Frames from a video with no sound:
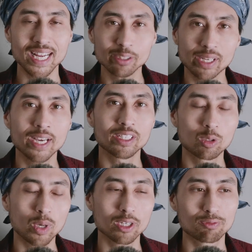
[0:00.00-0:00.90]
and you can
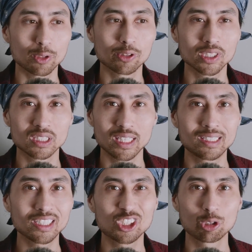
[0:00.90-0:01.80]
acquire focus. It
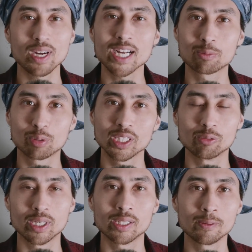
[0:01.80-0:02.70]
does track pretty
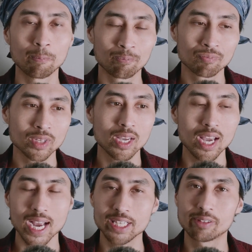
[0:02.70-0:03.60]
well
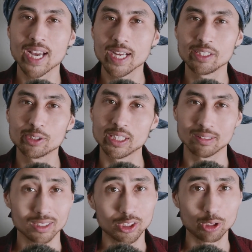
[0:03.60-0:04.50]
and you can use it
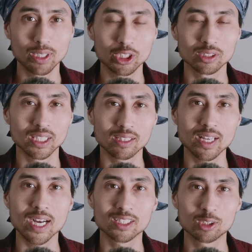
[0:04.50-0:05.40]
in situations like that.